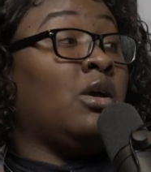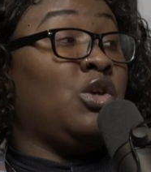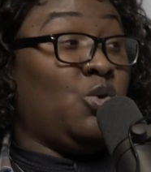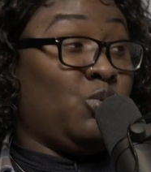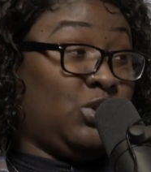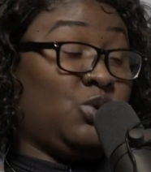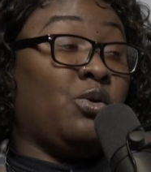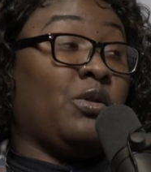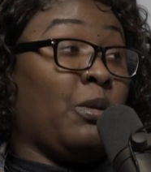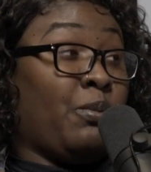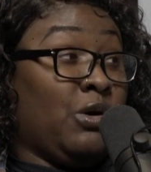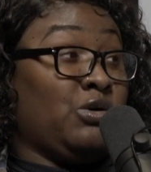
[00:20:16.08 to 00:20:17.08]
you was doing
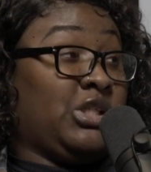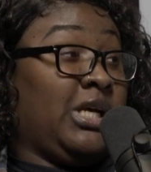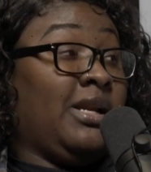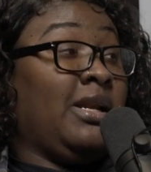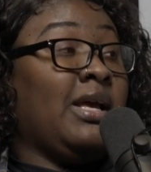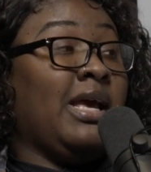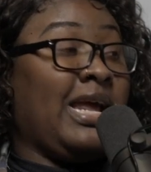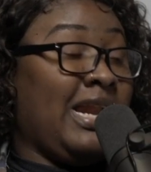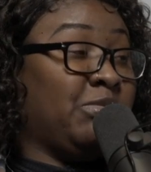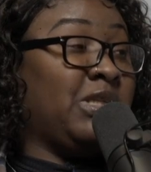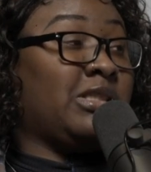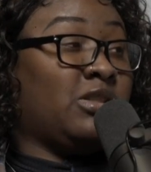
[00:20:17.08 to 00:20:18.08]
the approaching, and
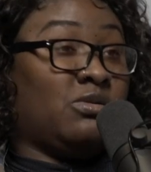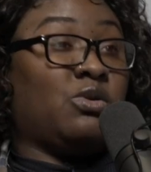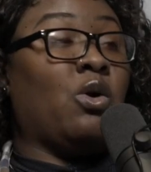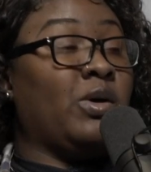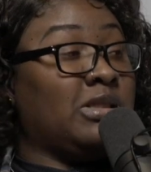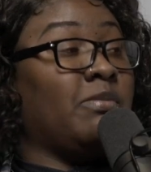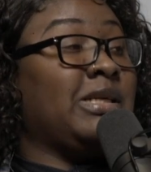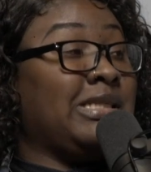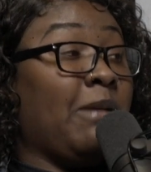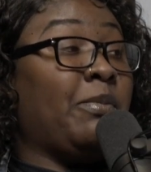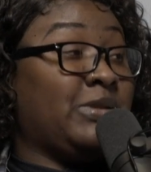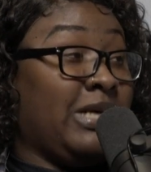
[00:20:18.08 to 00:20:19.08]
I'm just throwing some
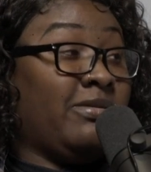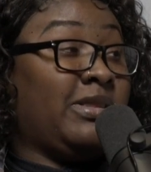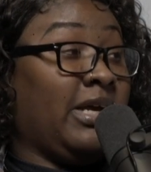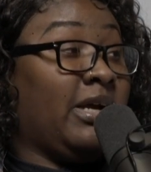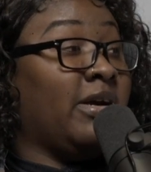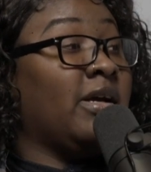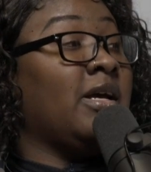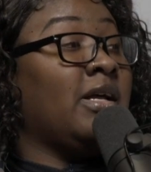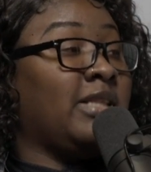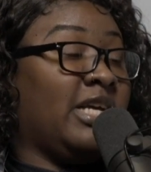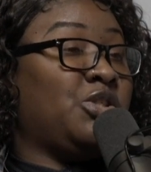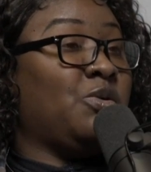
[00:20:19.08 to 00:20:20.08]
examples out there
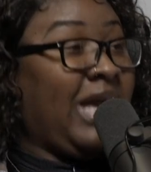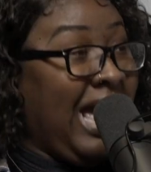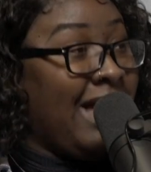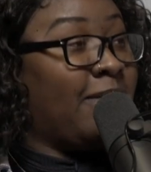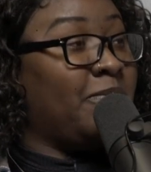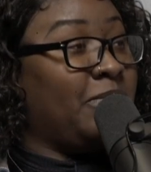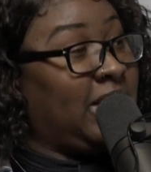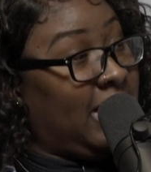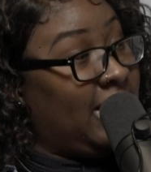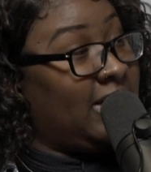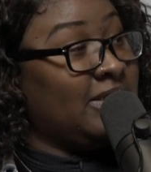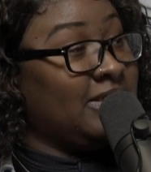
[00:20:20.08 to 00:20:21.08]
that you cat
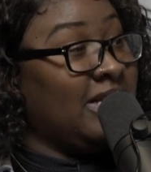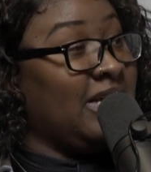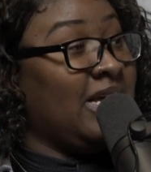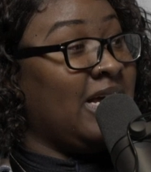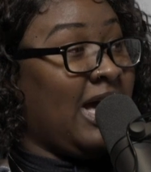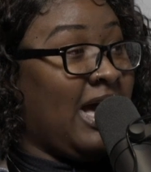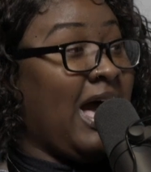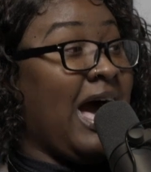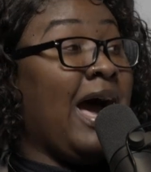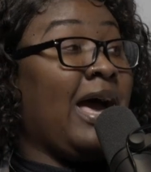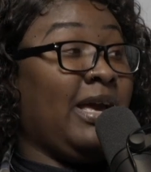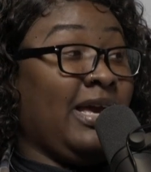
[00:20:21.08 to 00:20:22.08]
because wow,
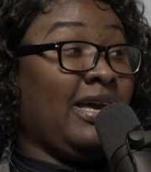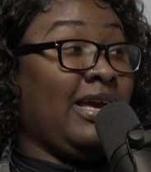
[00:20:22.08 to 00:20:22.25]
I